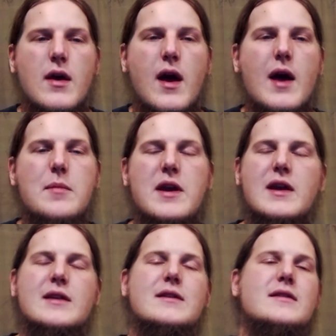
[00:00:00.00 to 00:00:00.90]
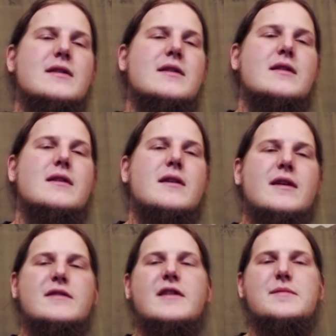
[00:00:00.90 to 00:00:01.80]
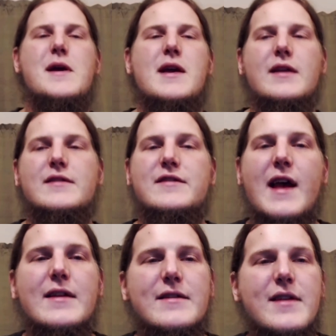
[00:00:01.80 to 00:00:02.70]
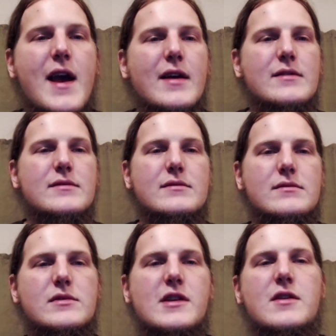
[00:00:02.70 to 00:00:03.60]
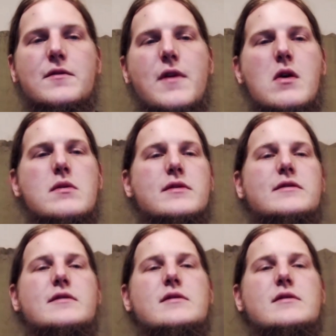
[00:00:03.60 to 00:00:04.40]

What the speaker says: I mean, is this making sense yet to you folks?